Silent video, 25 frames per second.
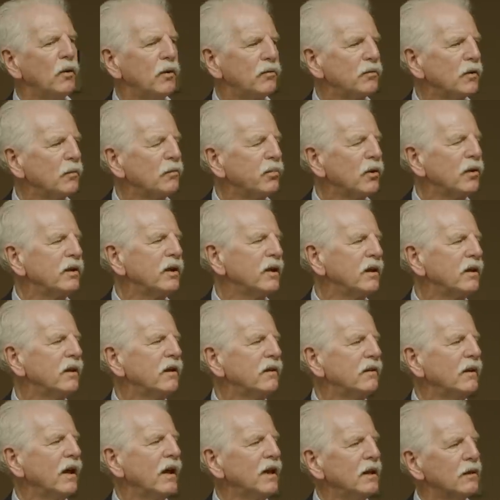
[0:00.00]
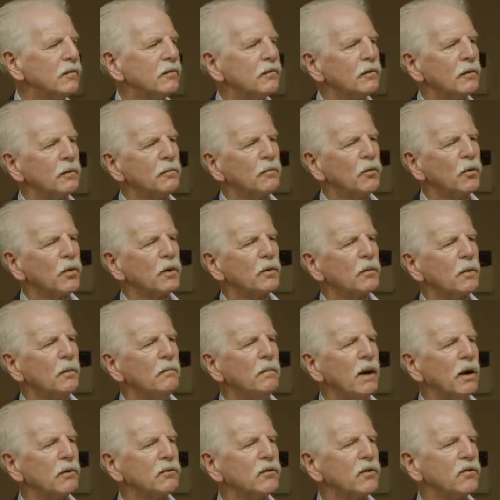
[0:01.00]
we've completed the data and we're, we're
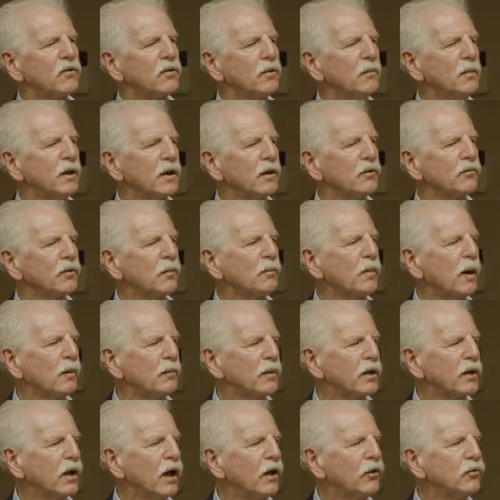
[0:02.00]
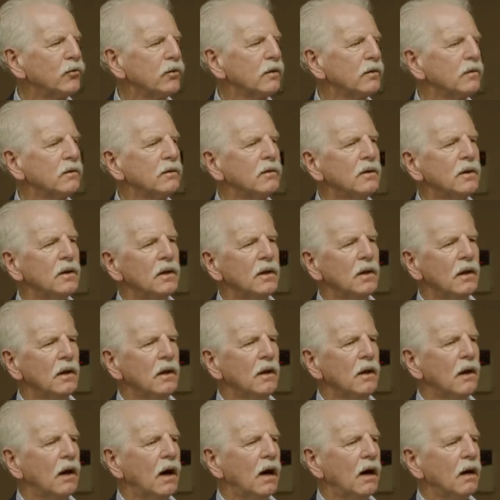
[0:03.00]
about to submit it for publication.
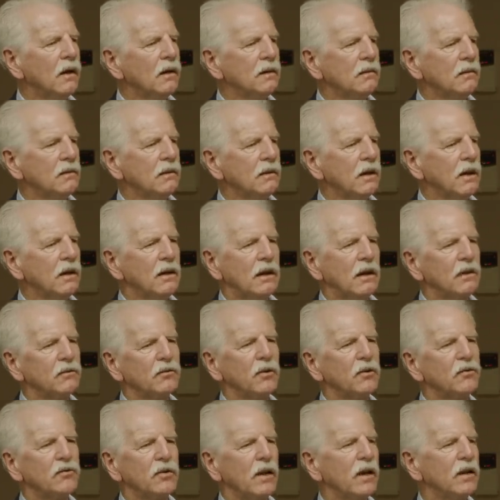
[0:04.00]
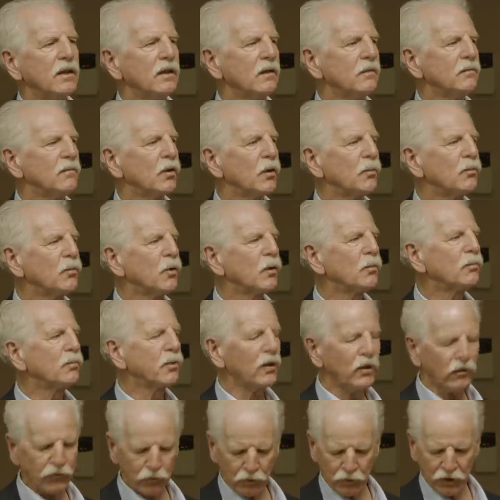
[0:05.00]
Uh, and I'll just say that we're, we're
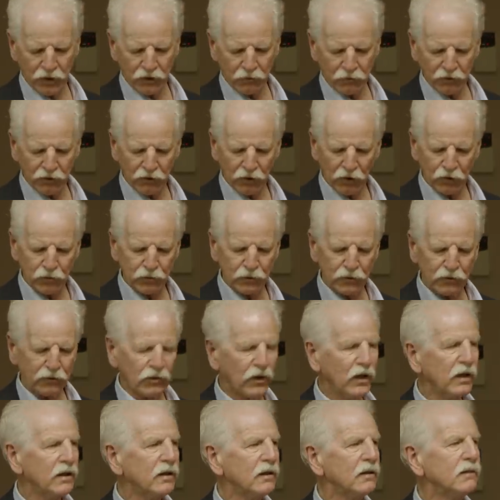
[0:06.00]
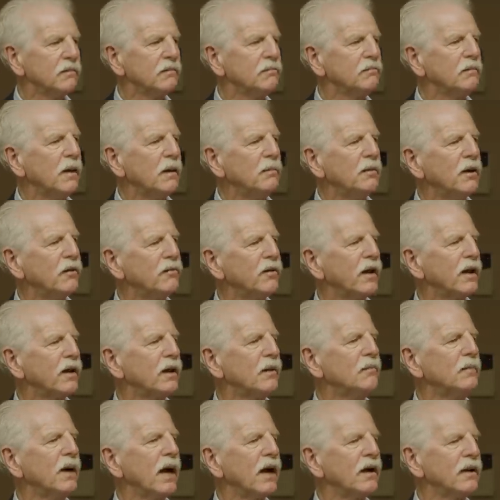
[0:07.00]
pleased with the results we've seen, and maybe if I
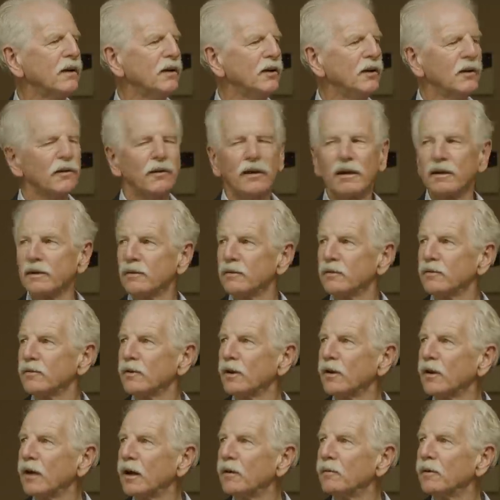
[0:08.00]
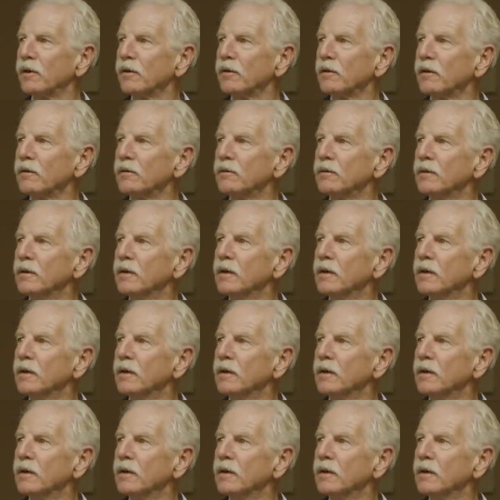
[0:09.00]
come back in a year, I can share that with you.